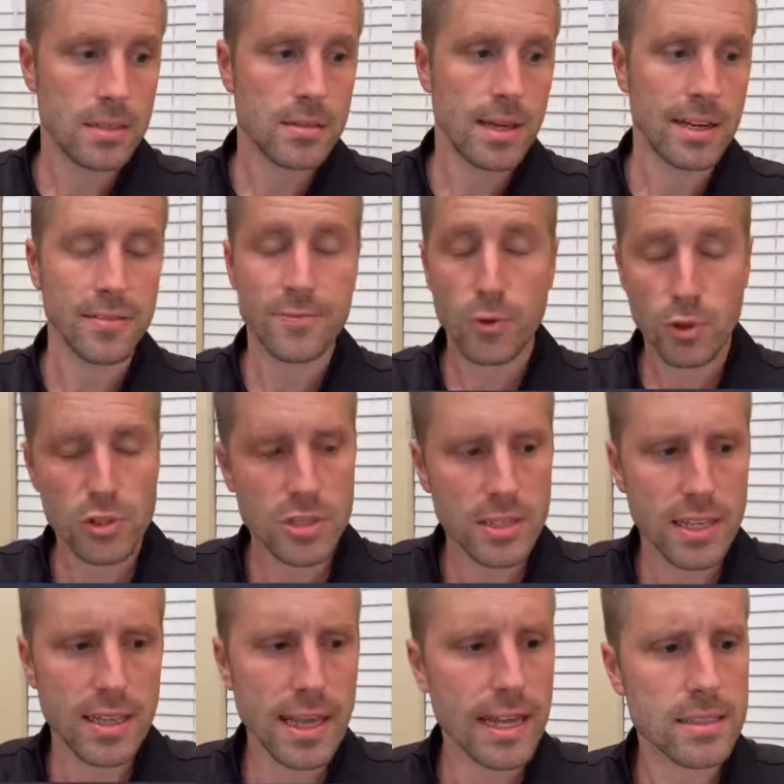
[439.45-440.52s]
And
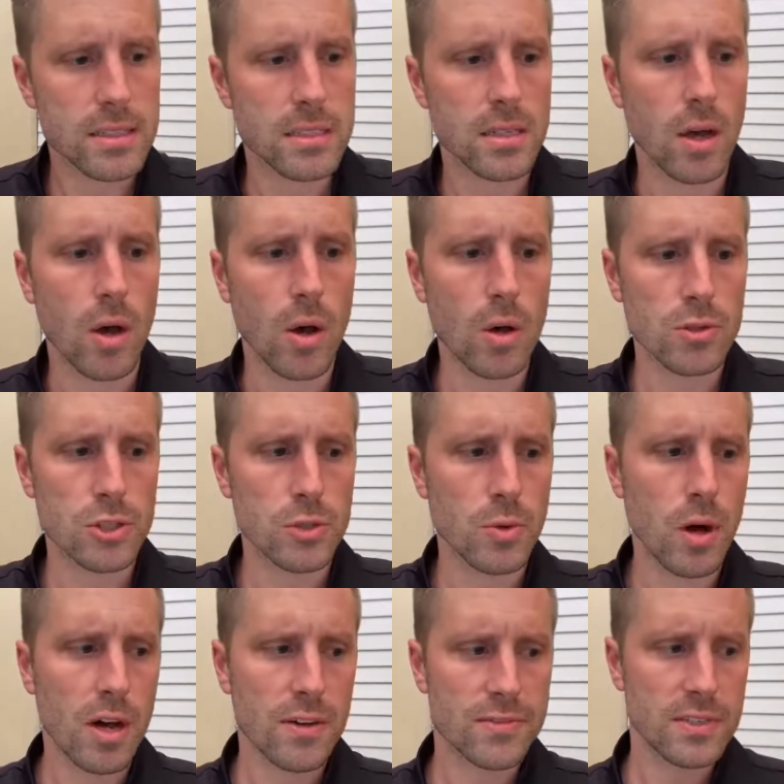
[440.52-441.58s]
unfortunately, that's all too
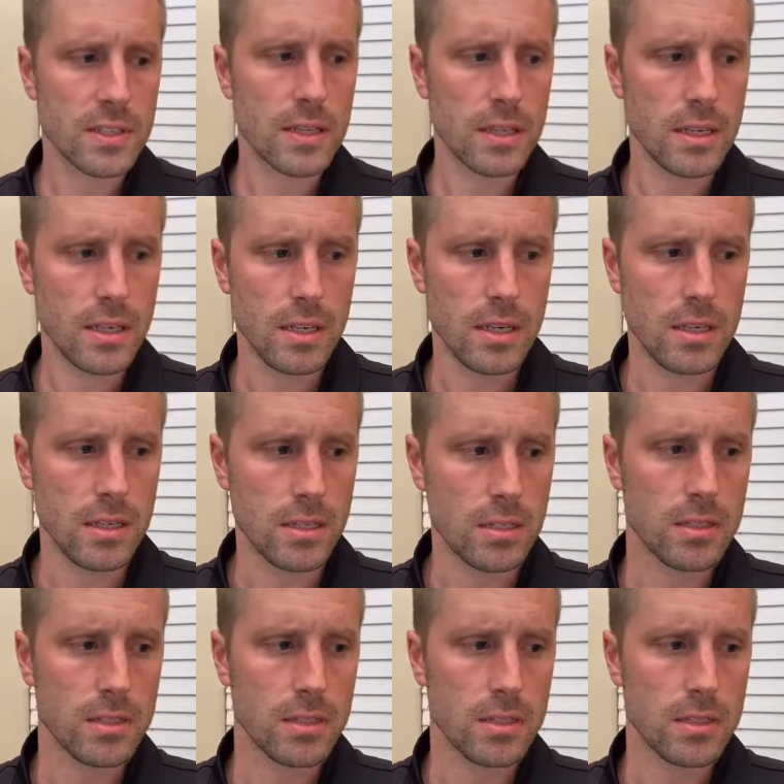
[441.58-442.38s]
often the